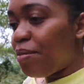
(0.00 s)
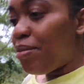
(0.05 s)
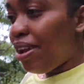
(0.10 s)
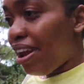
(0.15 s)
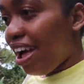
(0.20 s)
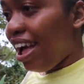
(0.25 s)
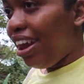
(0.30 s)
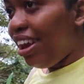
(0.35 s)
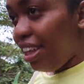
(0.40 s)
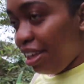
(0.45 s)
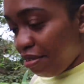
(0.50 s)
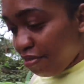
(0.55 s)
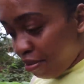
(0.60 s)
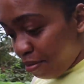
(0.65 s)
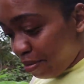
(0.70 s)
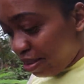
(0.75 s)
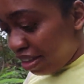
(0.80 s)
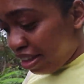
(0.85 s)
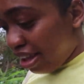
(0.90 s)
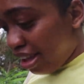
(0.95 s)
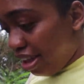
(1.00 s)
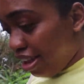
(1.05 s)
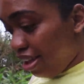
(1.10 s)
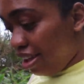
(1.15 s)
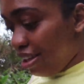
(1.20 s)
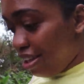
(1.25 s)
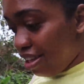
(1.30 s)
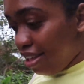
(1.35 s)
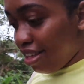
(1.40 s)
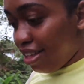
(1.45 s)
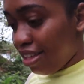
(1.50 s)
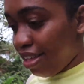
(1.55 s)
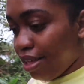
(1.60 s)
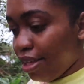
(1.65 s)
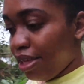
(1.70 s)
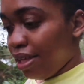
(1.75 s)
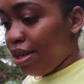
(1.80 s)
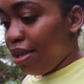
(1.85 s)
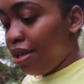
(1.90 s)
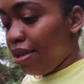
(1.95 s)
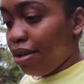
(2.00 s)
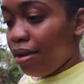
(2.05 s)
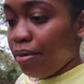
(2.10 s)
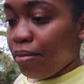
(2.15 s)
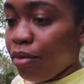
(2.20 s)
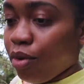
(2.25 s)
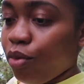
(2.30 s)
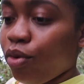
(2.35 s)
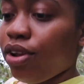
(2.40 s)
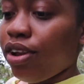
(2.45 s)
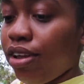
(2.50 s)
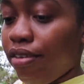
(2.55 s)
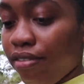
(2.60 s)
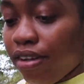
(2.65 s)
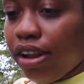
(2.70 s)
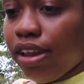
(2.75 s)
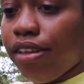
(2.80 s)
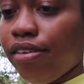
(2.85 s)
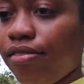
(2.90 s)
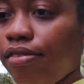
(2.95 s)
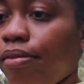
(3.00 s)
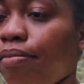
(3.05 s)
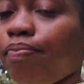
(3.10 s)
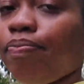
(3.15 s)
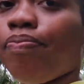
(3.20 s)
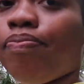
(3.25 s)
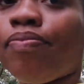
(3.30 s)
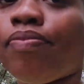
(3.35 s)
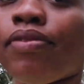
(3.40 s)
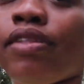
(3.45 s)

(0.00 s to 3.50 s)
I'm not leave him still. I would never leave him.